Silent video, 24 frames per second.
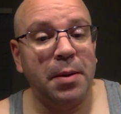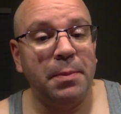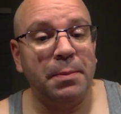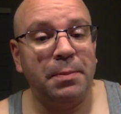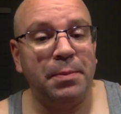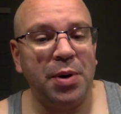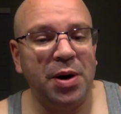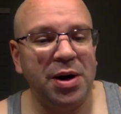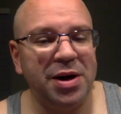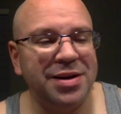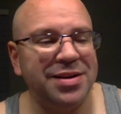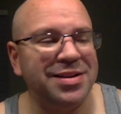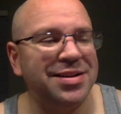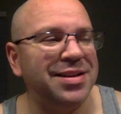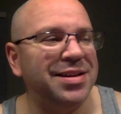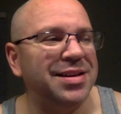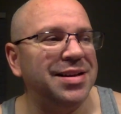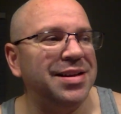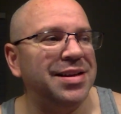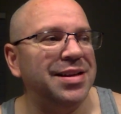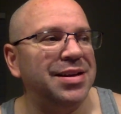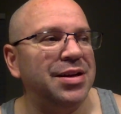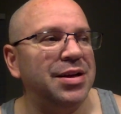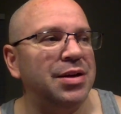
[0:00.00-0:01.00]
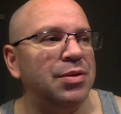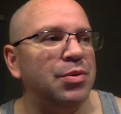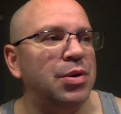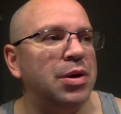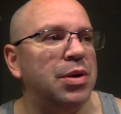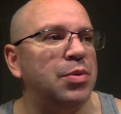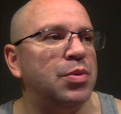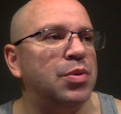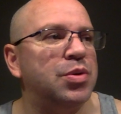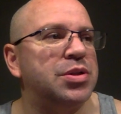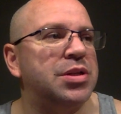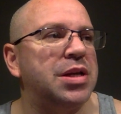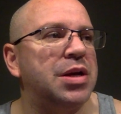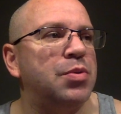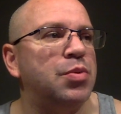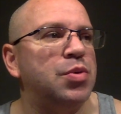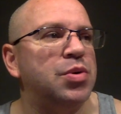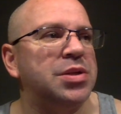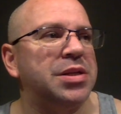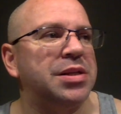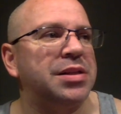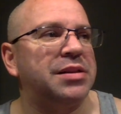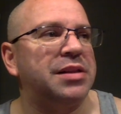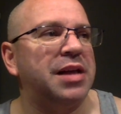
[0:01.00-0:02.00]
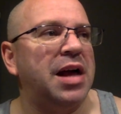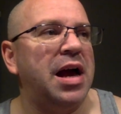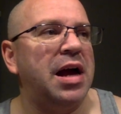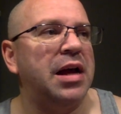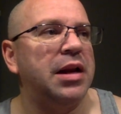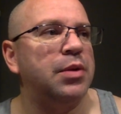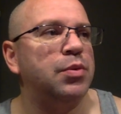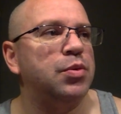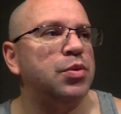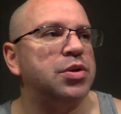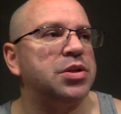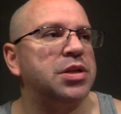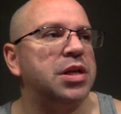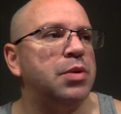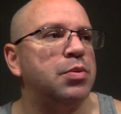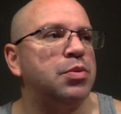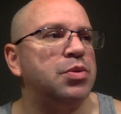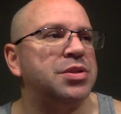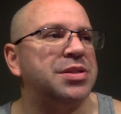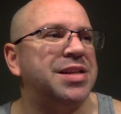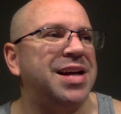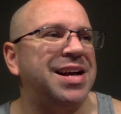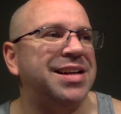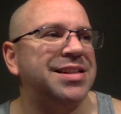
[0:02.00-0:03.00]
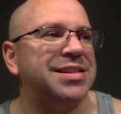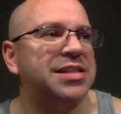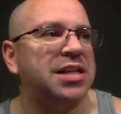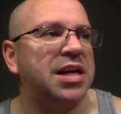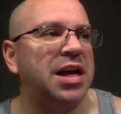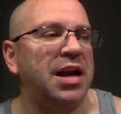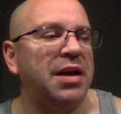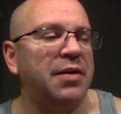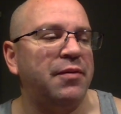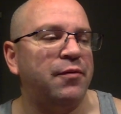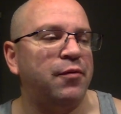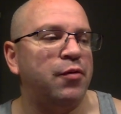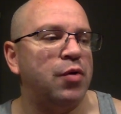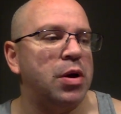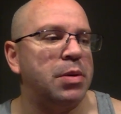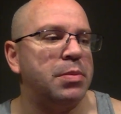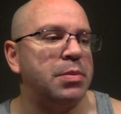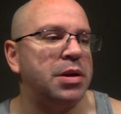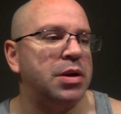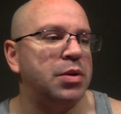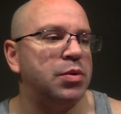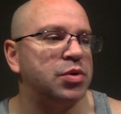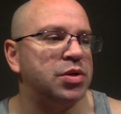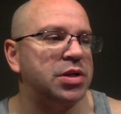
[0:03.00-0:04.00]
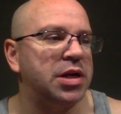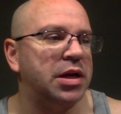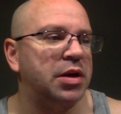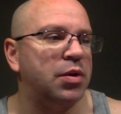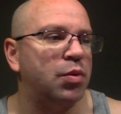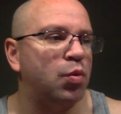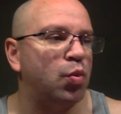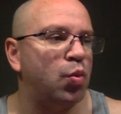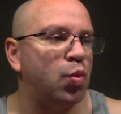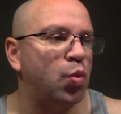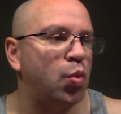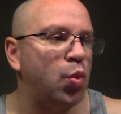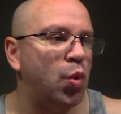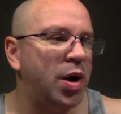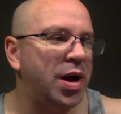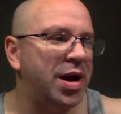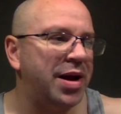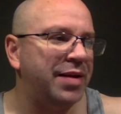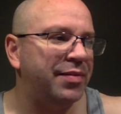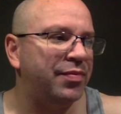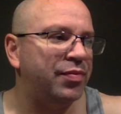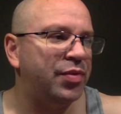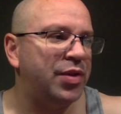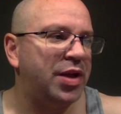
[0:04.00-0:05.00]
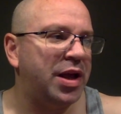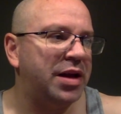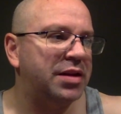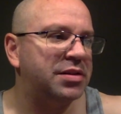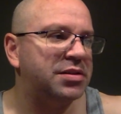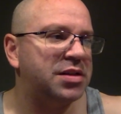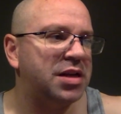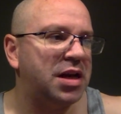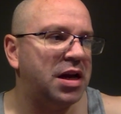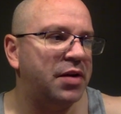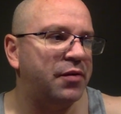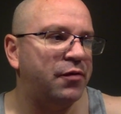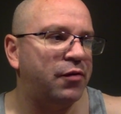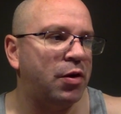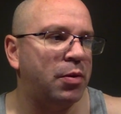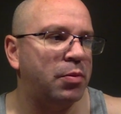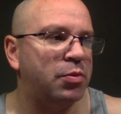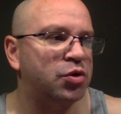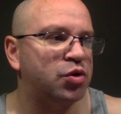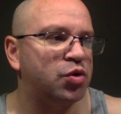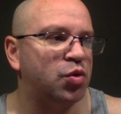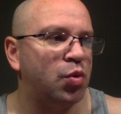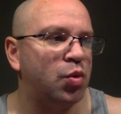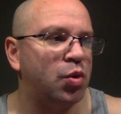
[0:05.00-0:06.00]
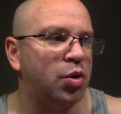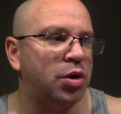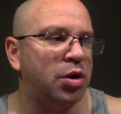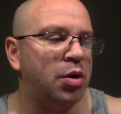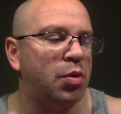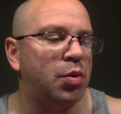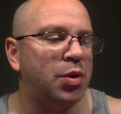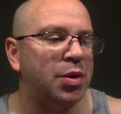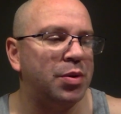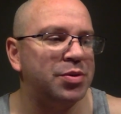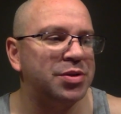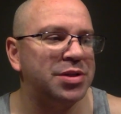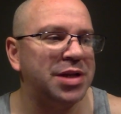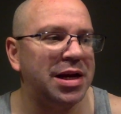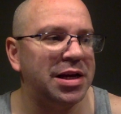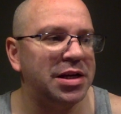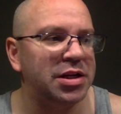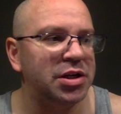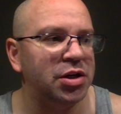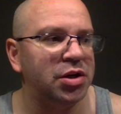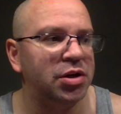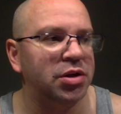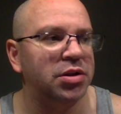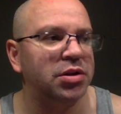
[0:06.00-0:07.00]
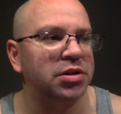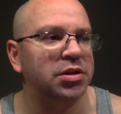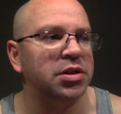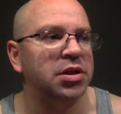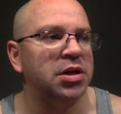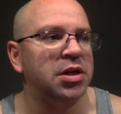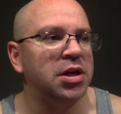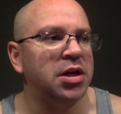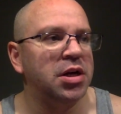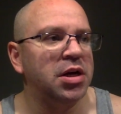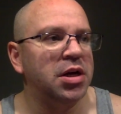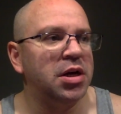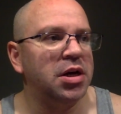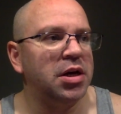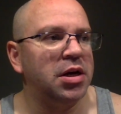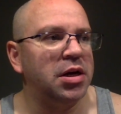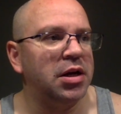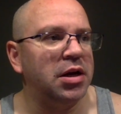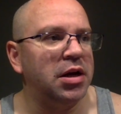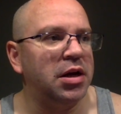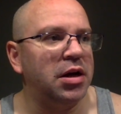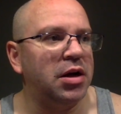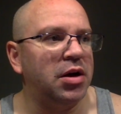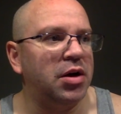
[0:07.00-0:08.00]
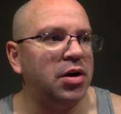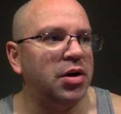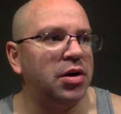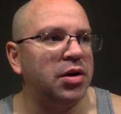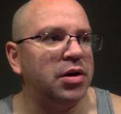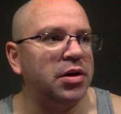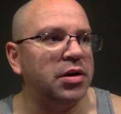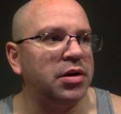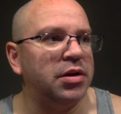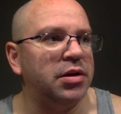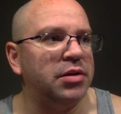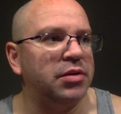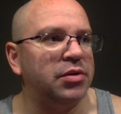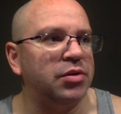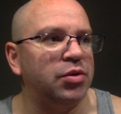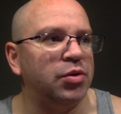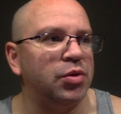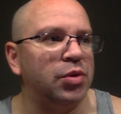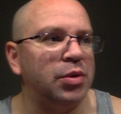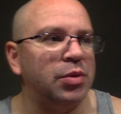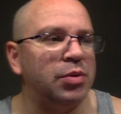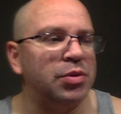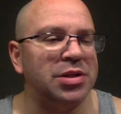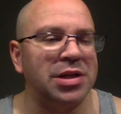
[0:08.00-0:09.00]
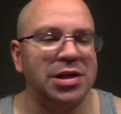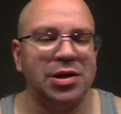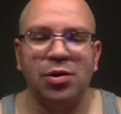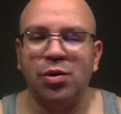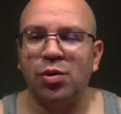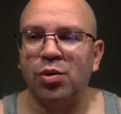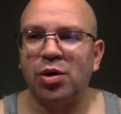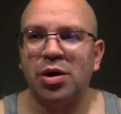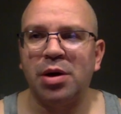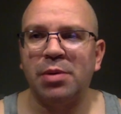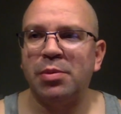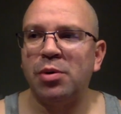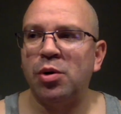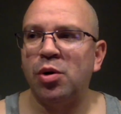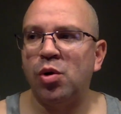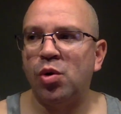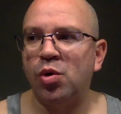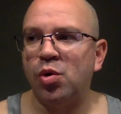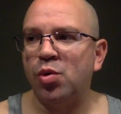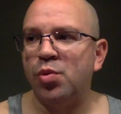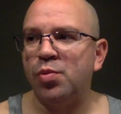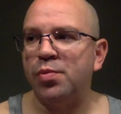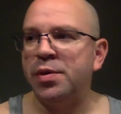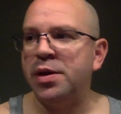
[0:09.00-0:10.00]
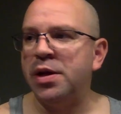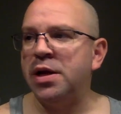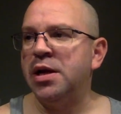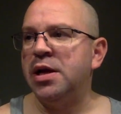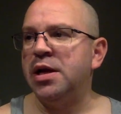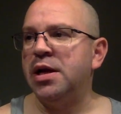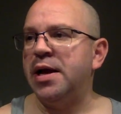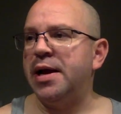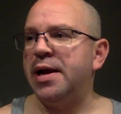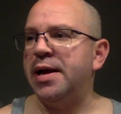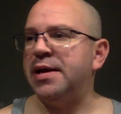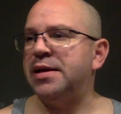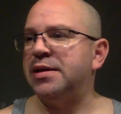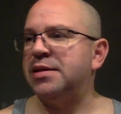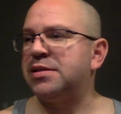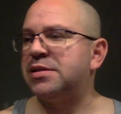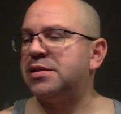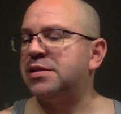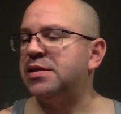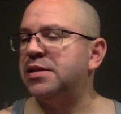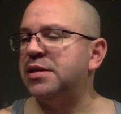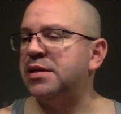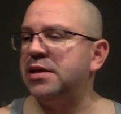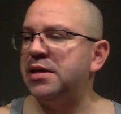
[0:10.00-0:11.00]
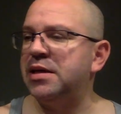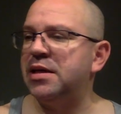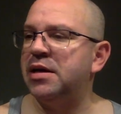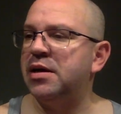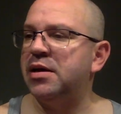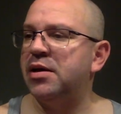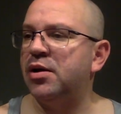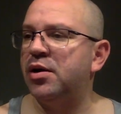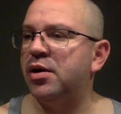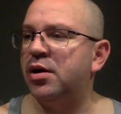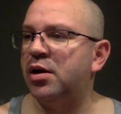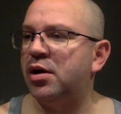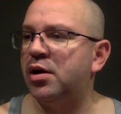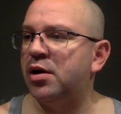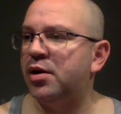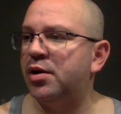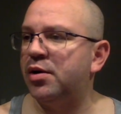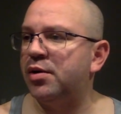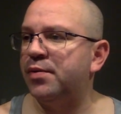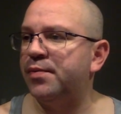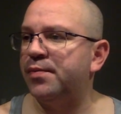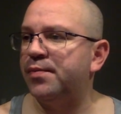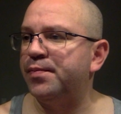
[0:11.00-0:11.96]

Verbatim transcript: But it, it, was it wasn't that. It was it was that time frame, and it was like when that time frame was going on when I was that young, uh, dude. It was like yo coming home and seeing uh,